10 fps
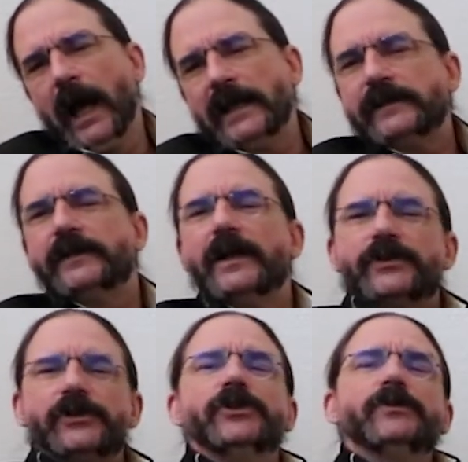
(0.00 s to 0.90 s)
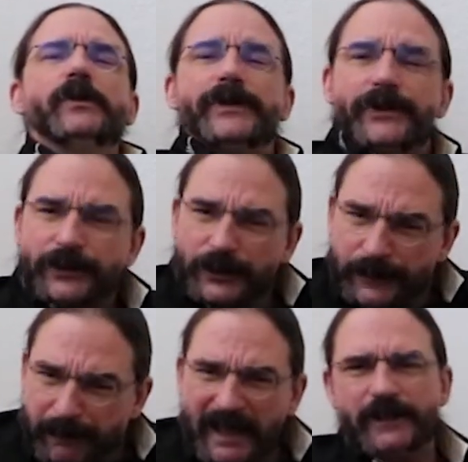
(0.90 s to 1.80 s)
as it does to do with the
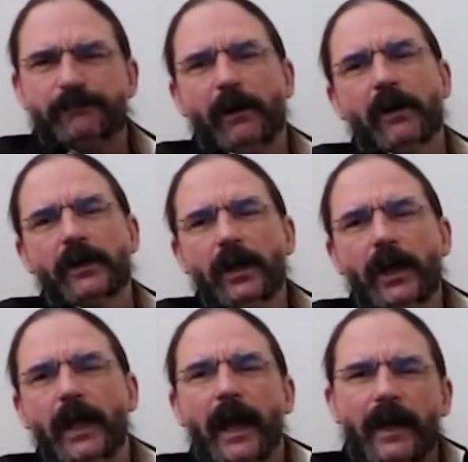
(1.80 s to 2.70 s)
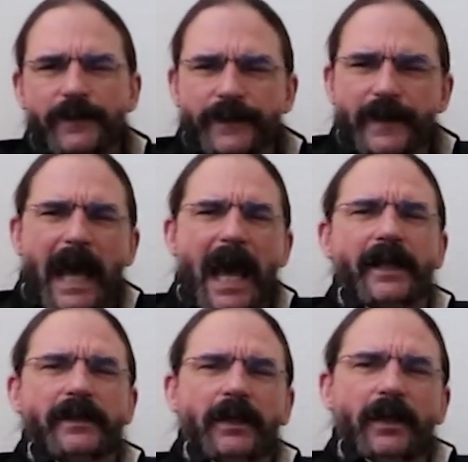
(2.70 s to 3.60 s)
space part. And that